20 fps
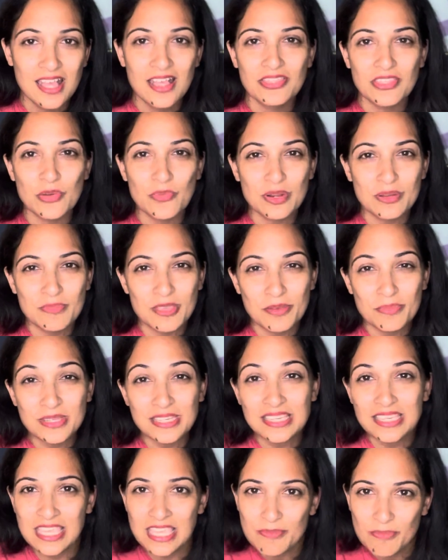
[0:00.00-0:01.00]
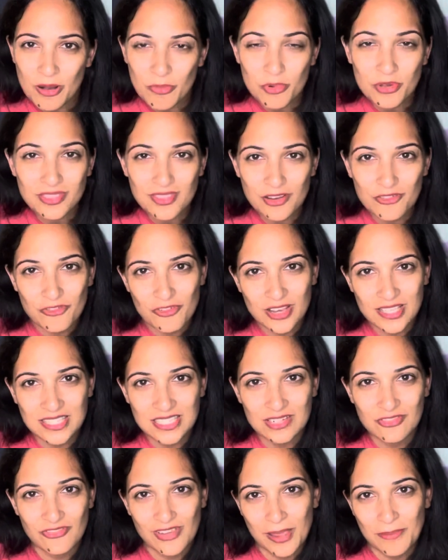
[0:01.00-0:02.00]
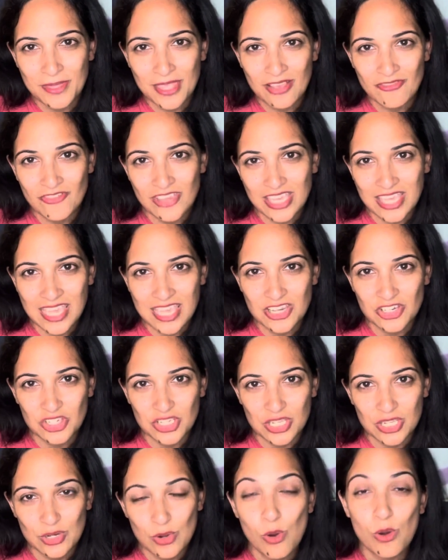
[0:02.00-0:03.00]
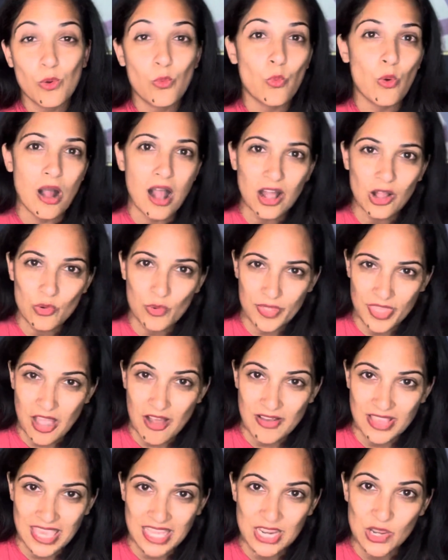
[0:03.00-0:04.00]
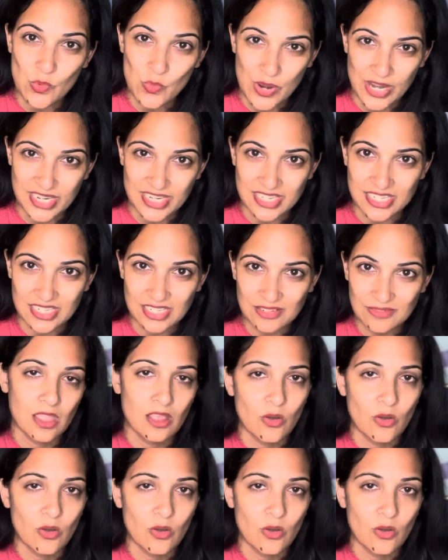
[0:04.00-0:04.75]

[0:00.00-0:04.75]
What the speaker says: They want to be able to keep up with their friends and family on vacation or walk without getting winded.